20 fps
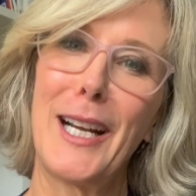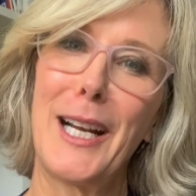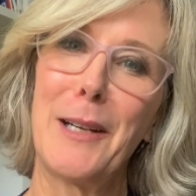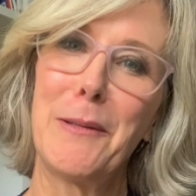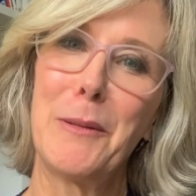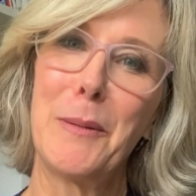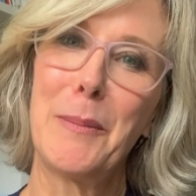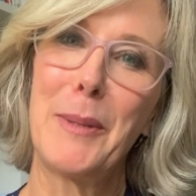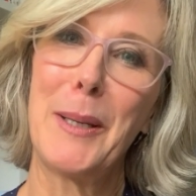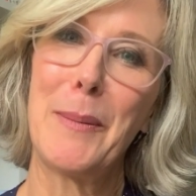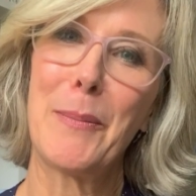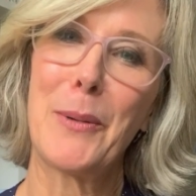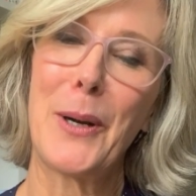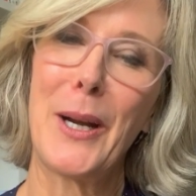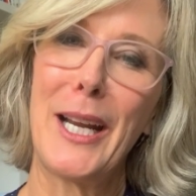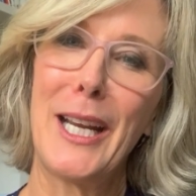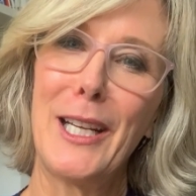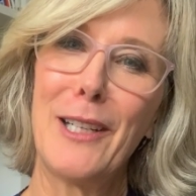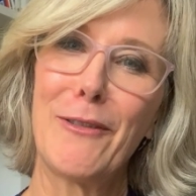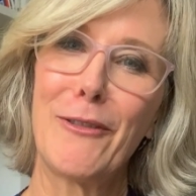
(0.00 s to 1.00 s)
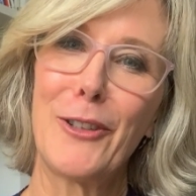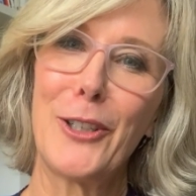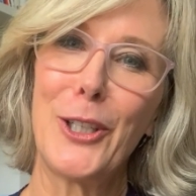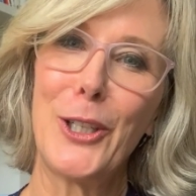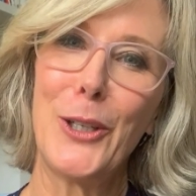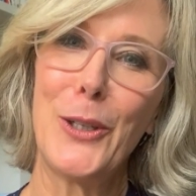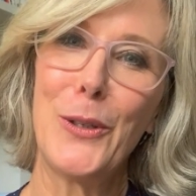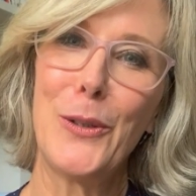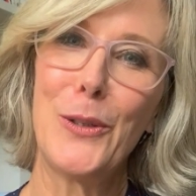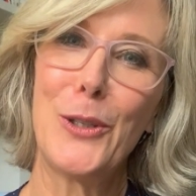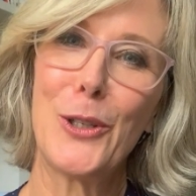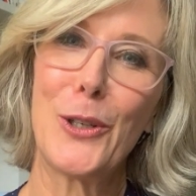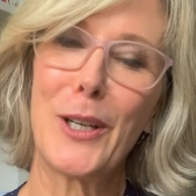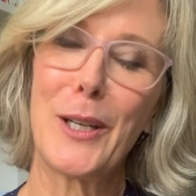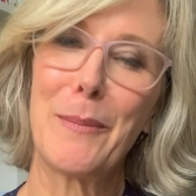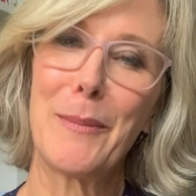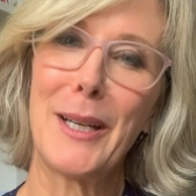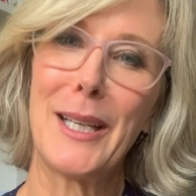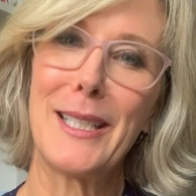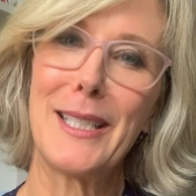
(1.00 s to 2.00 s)
I will be praying for you
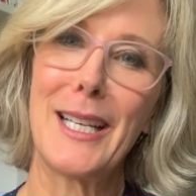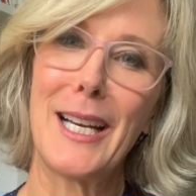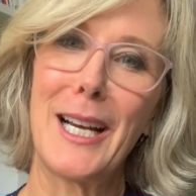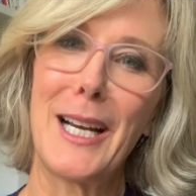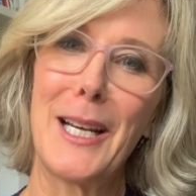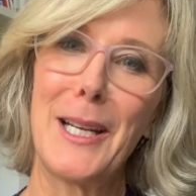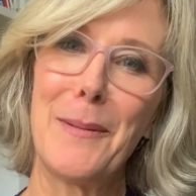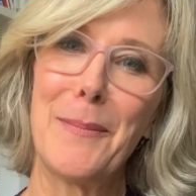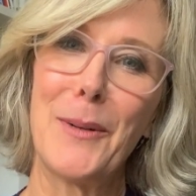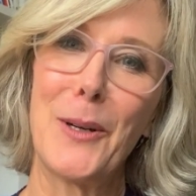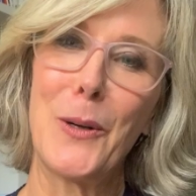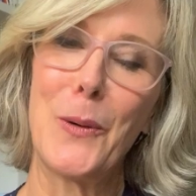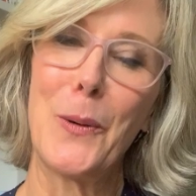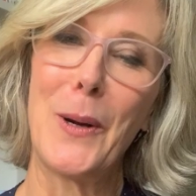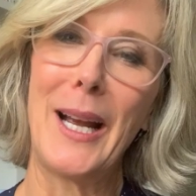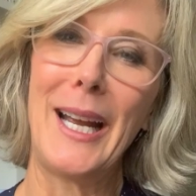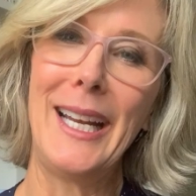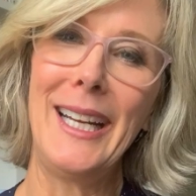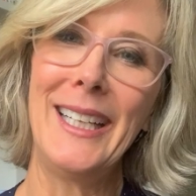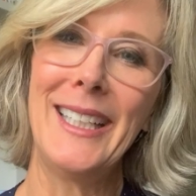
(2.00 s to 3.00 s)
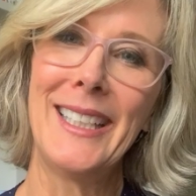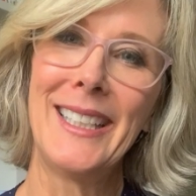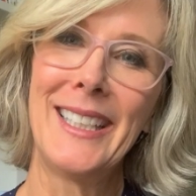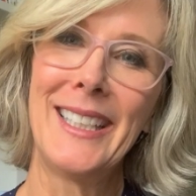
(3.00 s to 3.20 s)
during my time away,